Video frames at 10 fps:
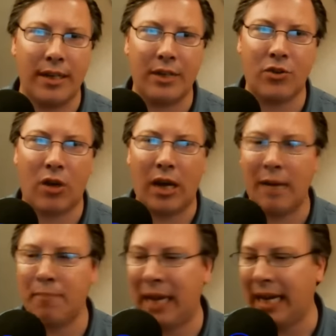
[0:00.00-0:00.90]
they
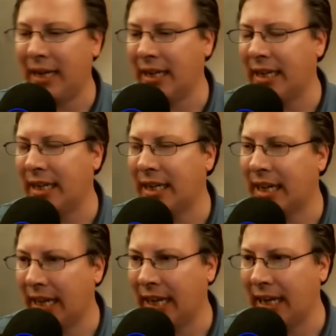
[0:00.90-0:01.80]
try paddling and
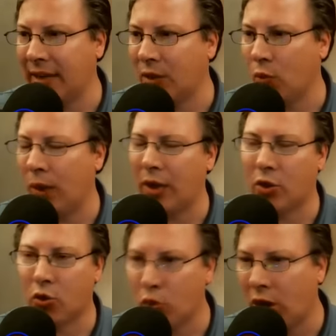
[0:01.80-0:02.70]
kicking their way
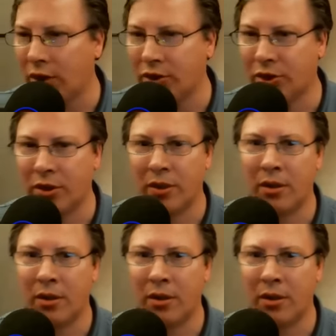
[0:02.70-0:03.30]
across